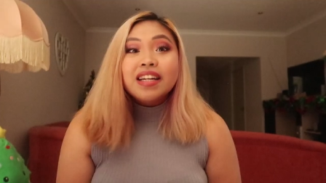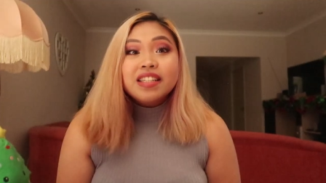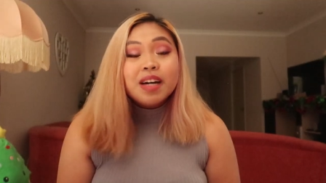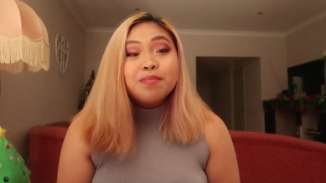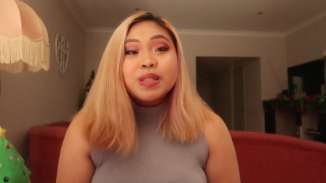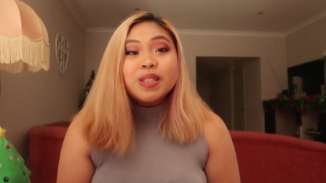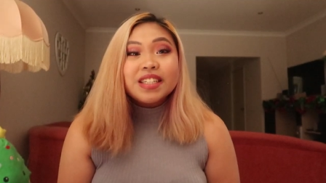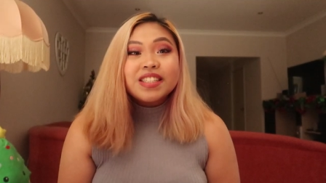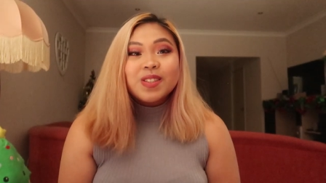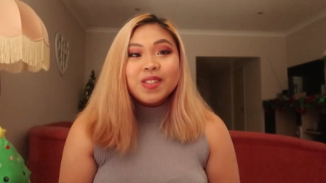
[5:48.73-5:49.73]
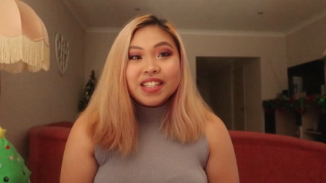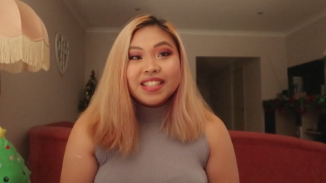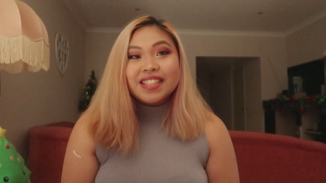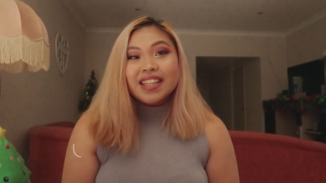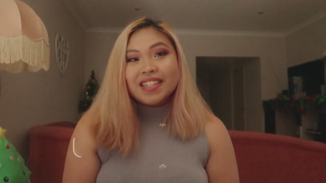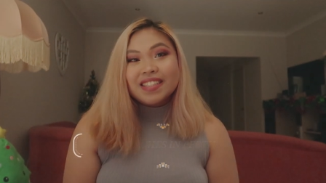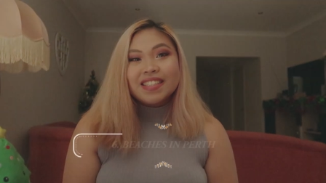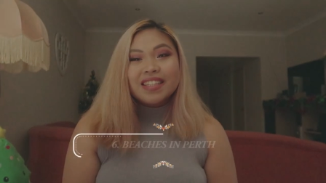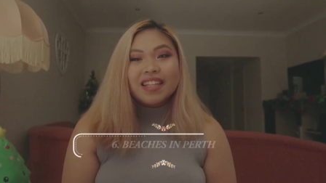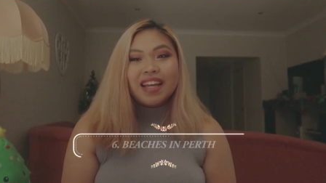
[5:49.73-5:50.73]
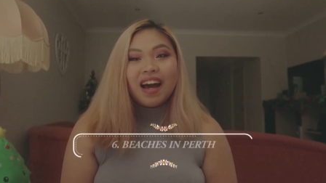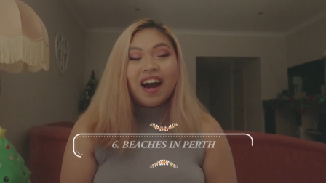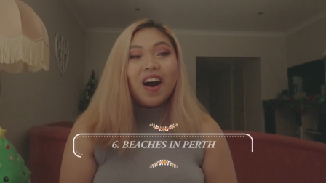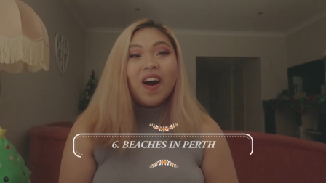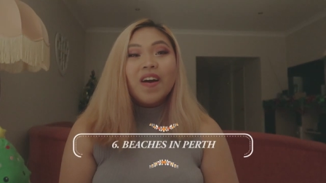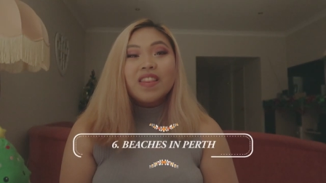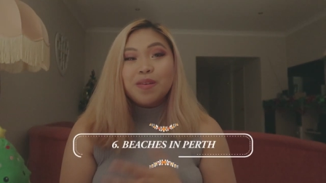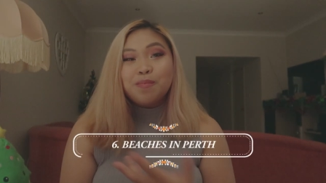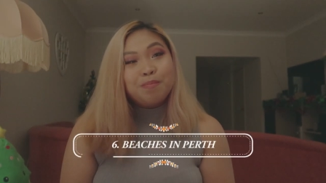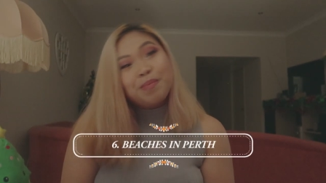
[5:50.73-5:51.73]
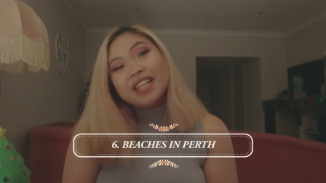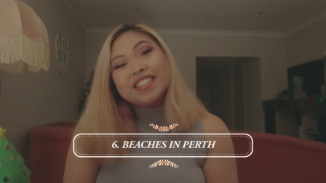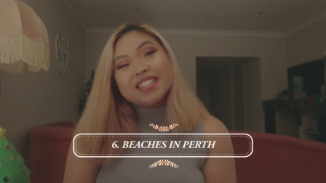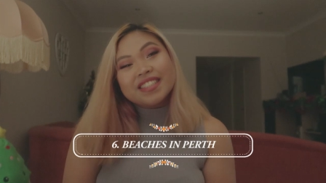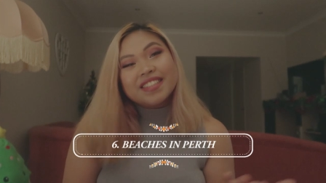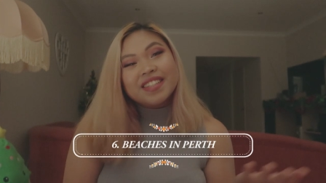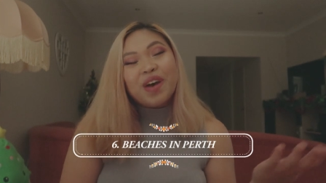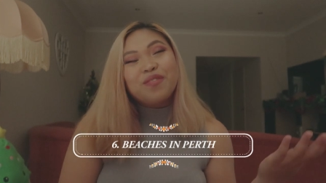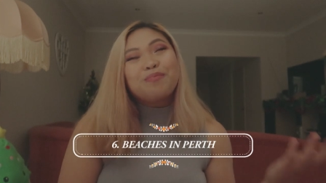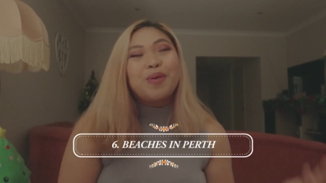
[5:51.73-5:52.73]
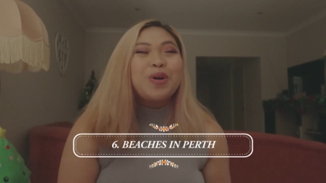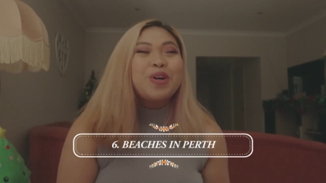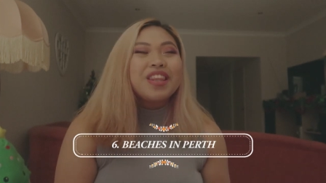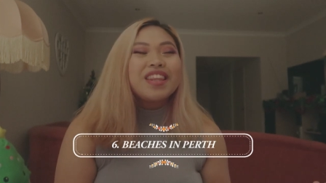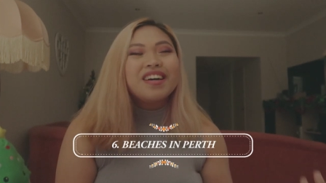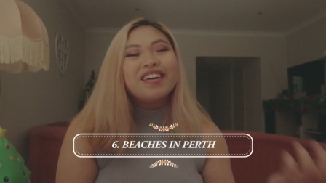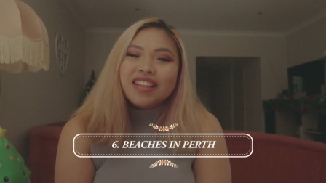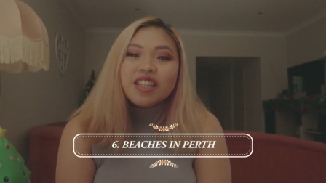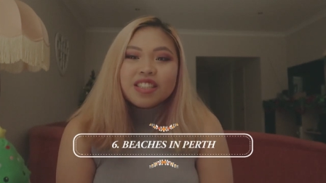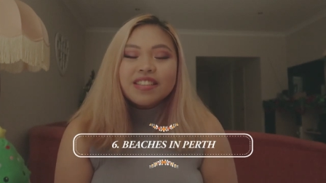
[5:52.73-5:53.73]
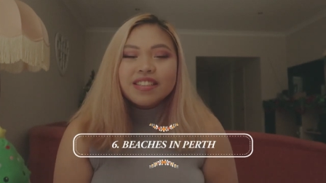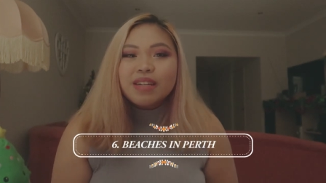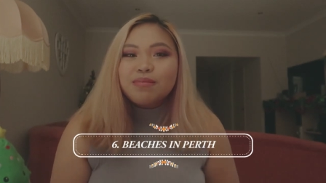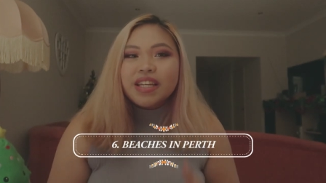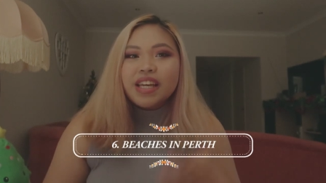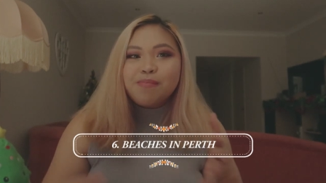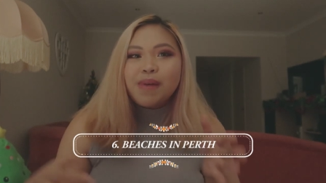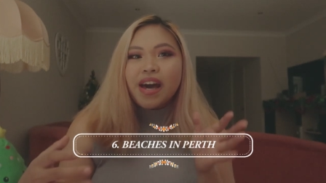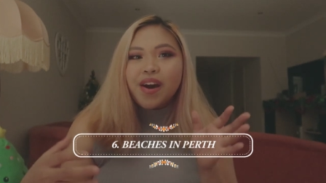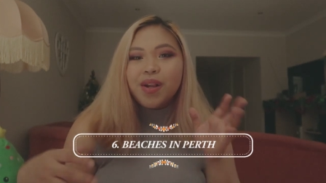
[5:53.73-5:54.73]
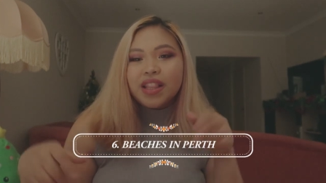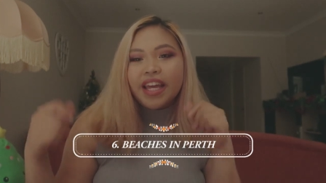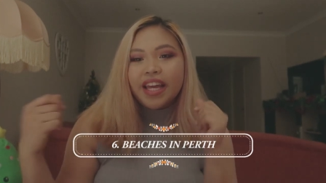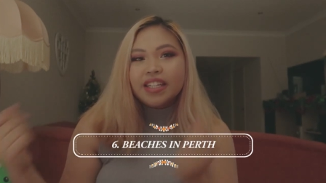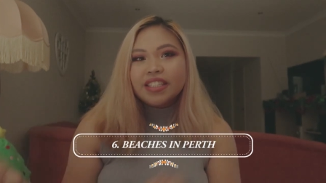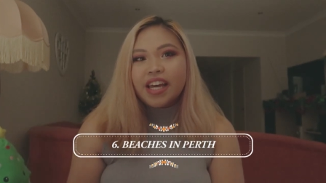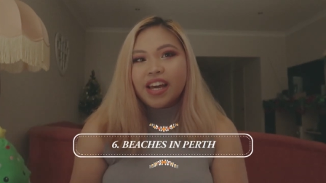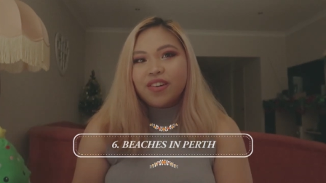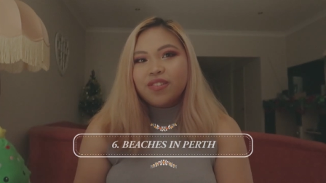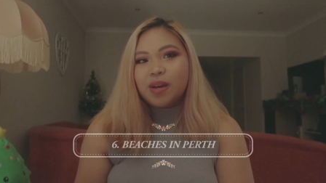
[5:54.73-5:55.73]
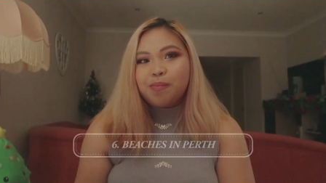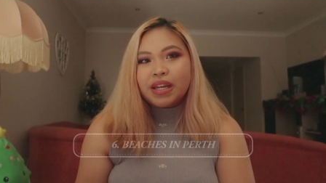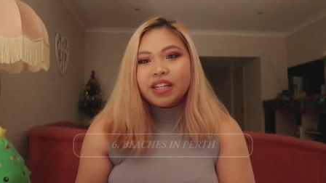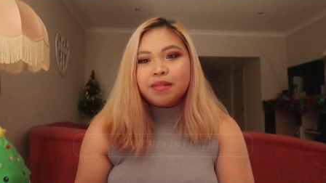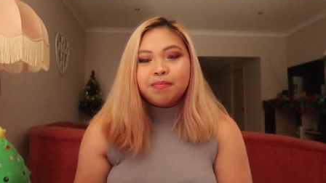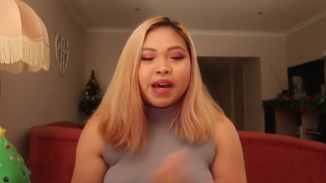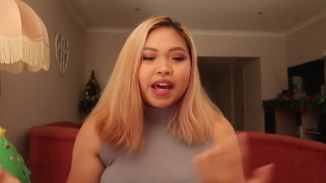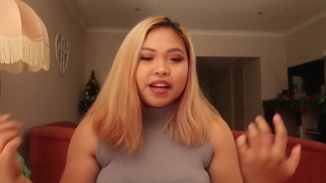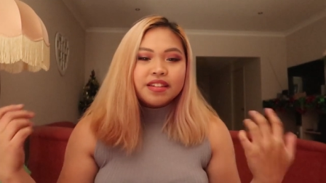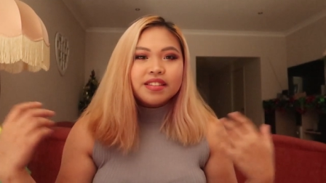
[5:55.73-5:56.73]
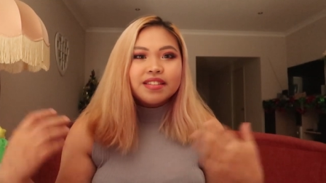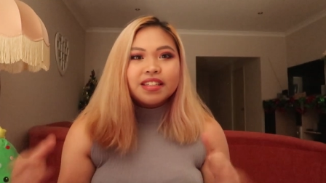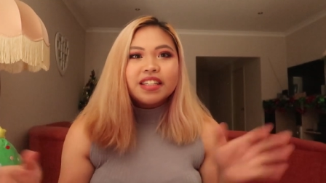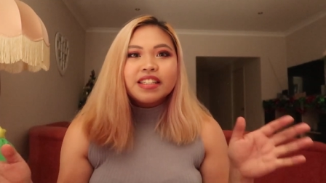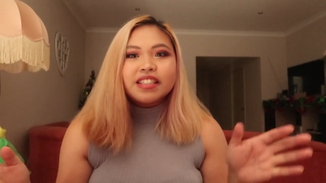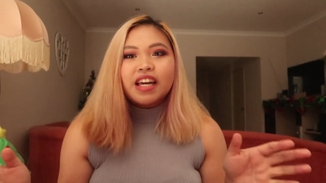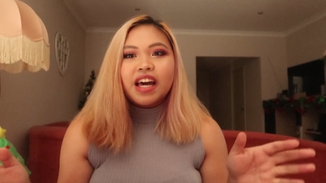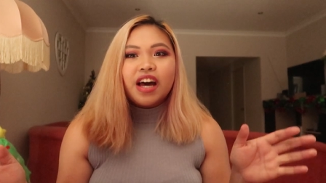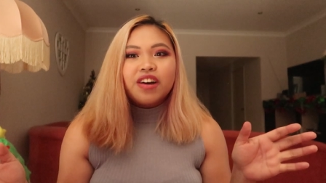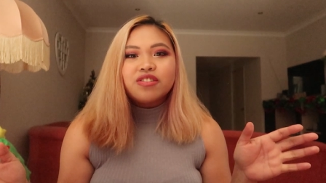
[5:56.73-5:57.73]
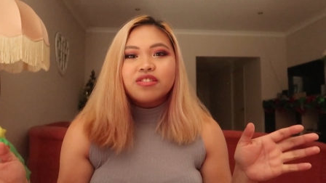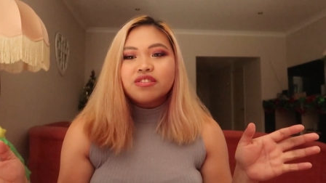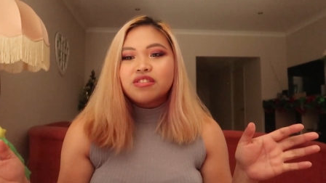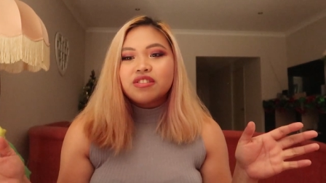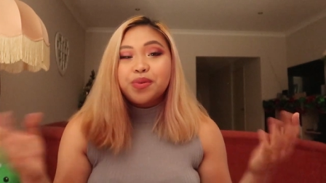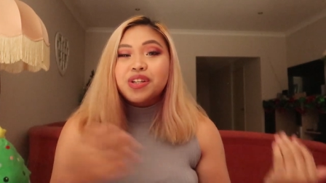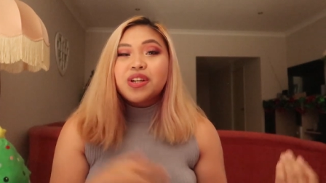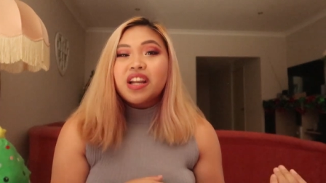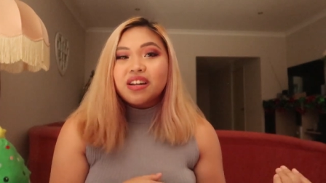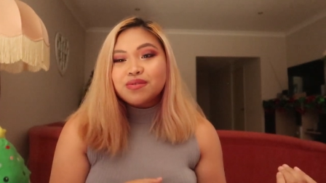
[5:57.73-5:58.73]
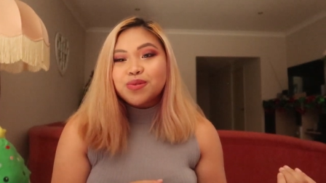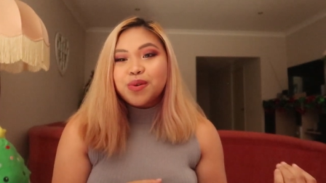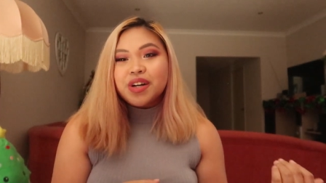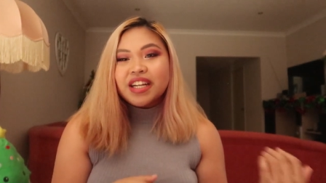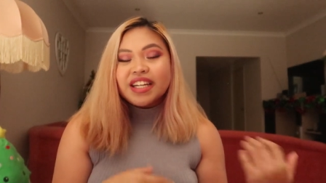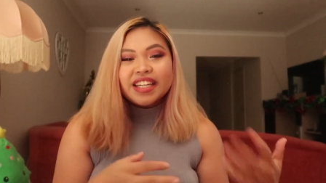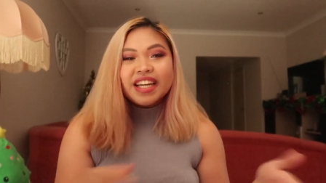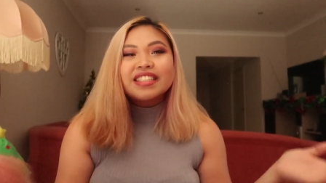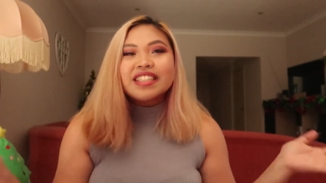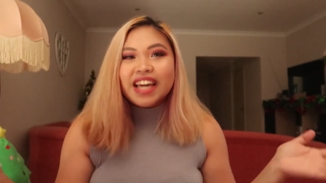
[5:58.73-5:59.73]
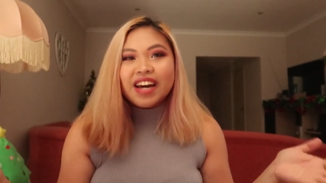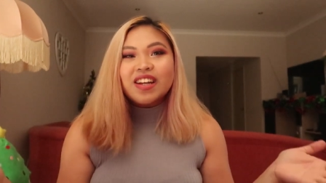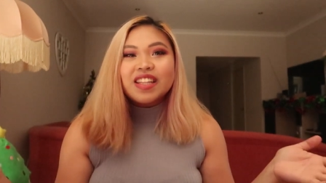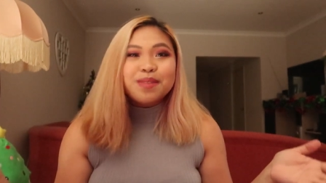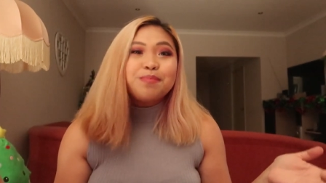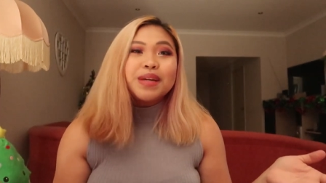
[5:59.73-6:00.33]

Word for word: Number six on this list are the beaches of Perth. There's just something about laying down a picnic mat, sitting down with your loved one and gazing out at the